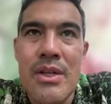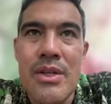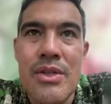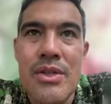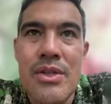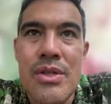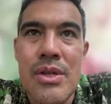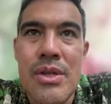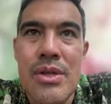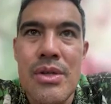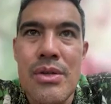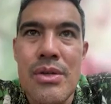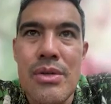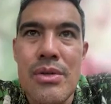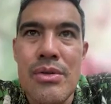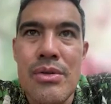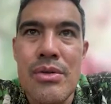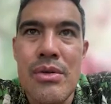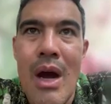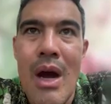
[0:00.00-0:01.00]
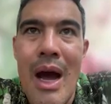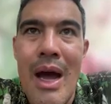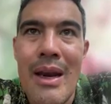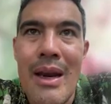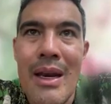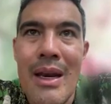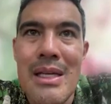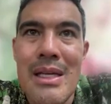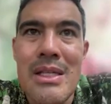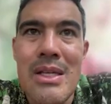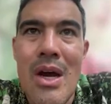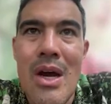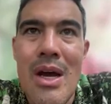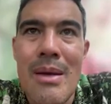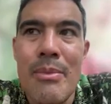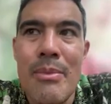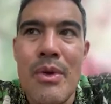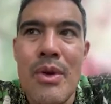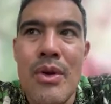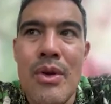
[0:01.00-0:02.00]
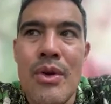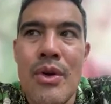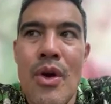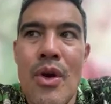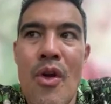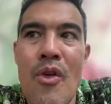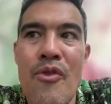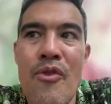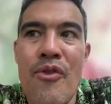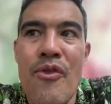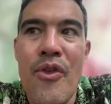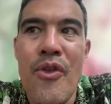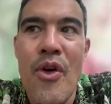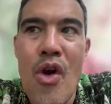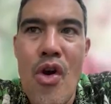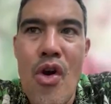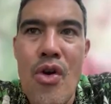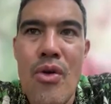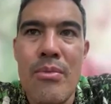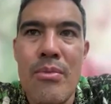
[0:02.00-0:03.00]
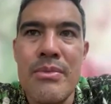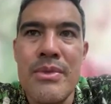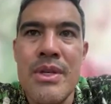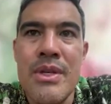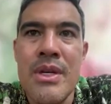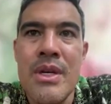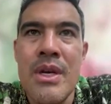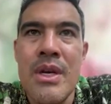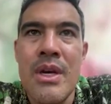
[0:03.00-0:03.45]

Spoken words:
So unless I'm confirmed